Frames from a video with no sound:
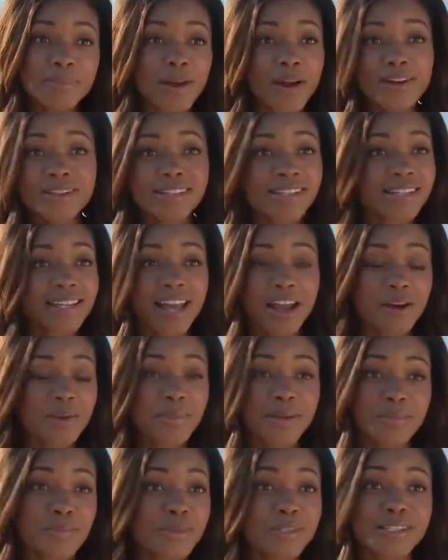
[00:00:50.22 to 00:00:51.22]
in Pirates of the
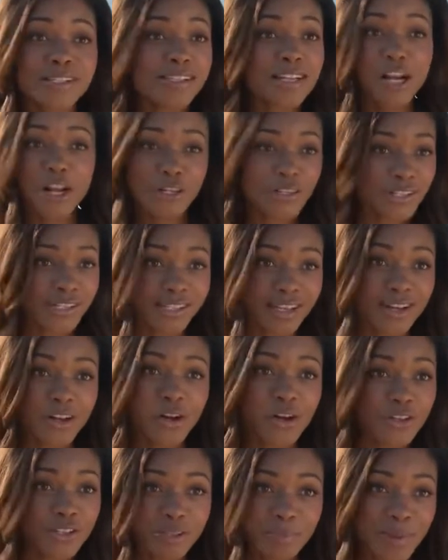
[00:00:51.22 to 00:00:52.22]
Caribbean was as close as I
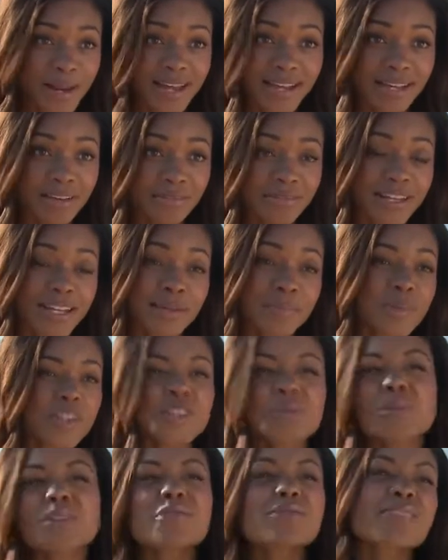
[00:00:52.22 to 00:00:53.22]
got to playing a villain,
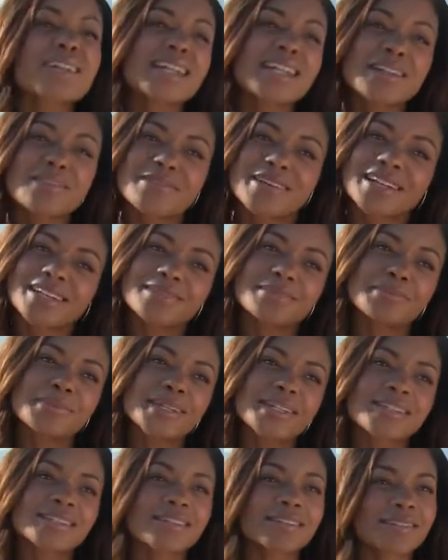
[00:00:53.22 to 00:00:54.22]
but she wasn't really a villain
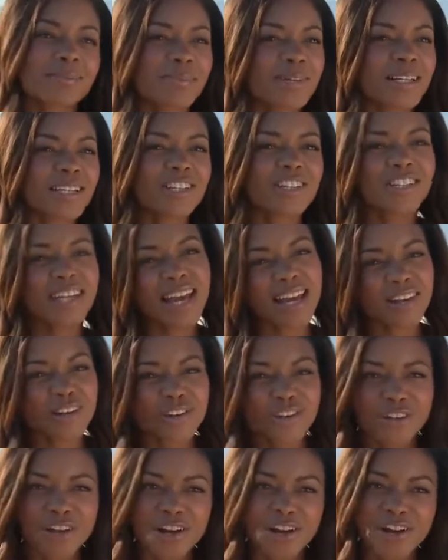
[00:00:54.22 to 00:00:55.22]
because ultimately she had a
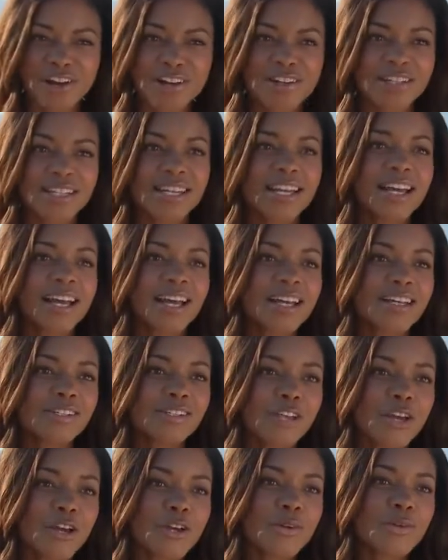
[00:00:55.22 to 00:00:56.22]
good heart.
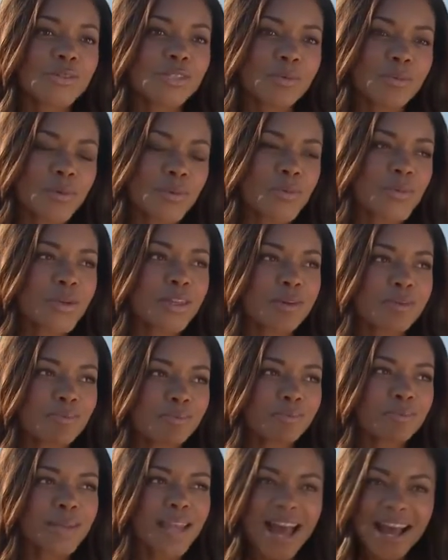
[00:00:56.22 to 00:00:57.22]
So someone with a
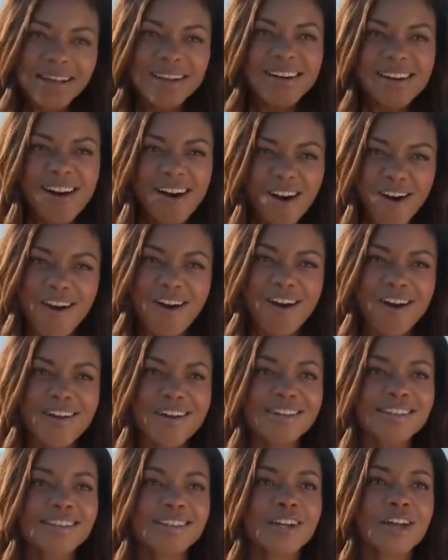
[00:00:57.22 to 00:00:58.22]
blacker
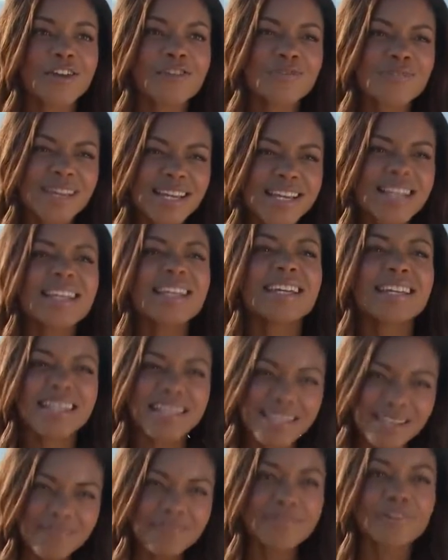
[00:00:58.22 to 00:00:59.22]
heart, you know, really
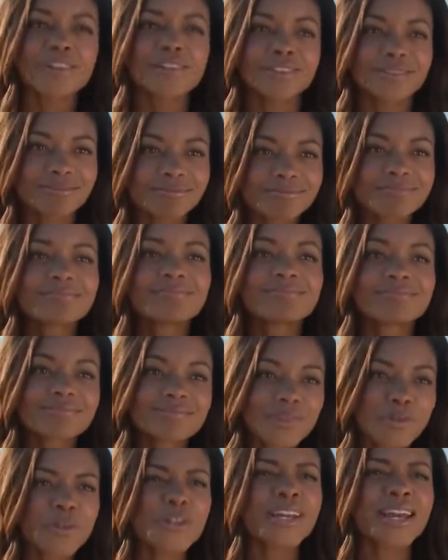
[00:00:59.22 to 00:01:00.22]
evil.
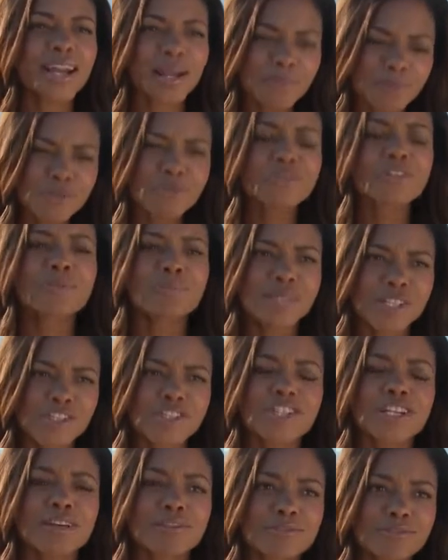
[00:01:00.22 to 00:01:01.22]
I want to get up to real
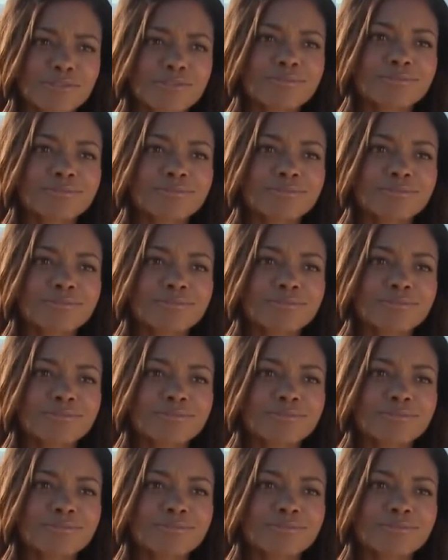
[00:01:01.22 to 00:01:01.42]
mischief.